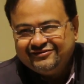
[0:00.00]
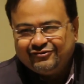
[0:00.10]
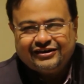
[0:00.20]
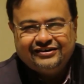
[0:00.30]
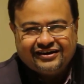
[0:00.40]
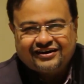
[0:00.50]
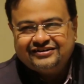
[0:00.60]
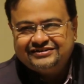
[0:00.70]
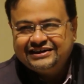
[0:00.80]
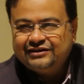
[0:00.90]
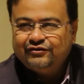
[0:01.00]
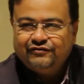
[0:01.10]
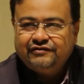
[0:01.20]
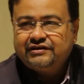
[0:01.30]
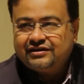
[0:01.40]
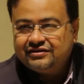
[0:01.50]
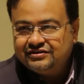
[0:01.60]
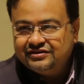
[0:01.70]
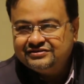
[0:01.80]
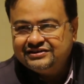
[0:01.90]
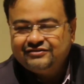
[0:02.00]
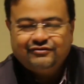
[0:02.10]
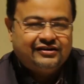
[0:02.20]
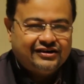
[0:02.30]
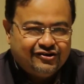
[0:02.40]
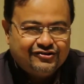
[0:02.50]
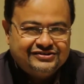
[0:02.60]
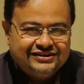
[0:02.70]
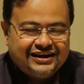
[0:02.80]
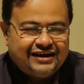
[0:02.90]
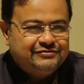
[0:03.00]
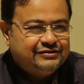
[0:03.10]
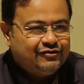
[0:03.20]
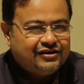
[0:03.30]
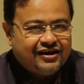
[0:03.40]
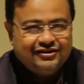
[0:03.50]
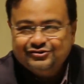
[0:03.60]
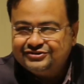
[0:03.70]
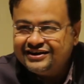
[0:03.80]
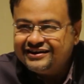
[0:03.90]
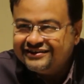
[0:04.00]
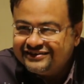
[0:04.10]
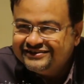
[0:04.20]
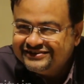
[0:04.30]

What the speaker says: what Drucker said, what Vivekananda said, what Tagore said. I'm saying, what are you saying?